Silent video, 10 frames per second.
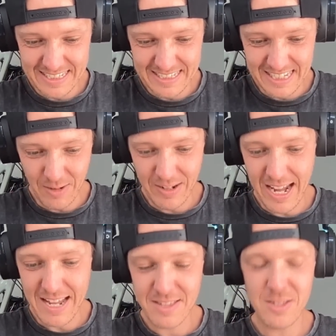
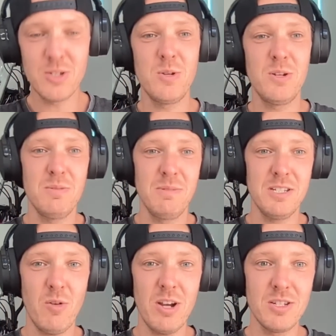Okay, so should we do some list
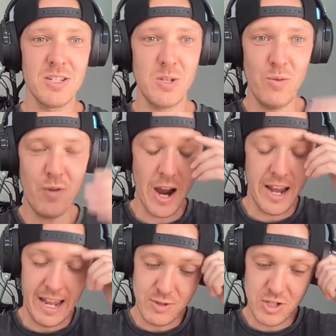of questions? See what we've got in
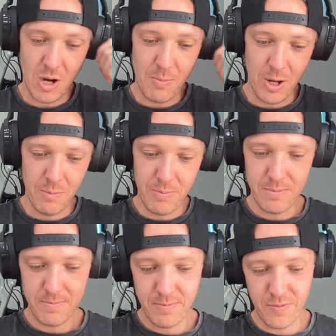here. I've just opened it up
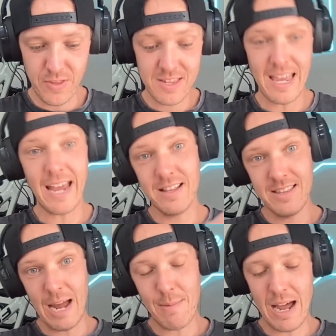for the second
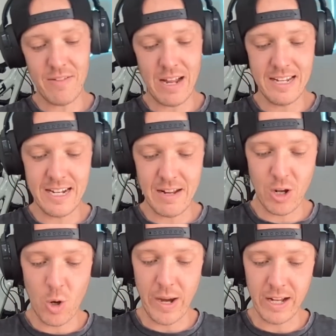time. I did have a
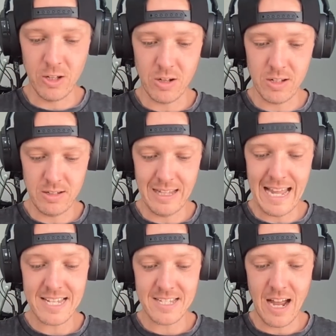quick look
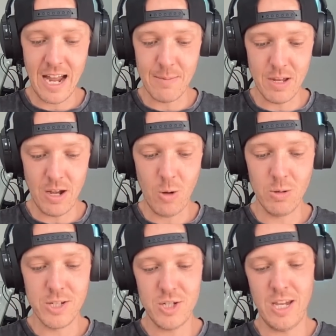last night, but holy
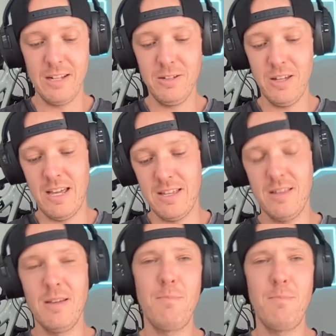shit, look at this.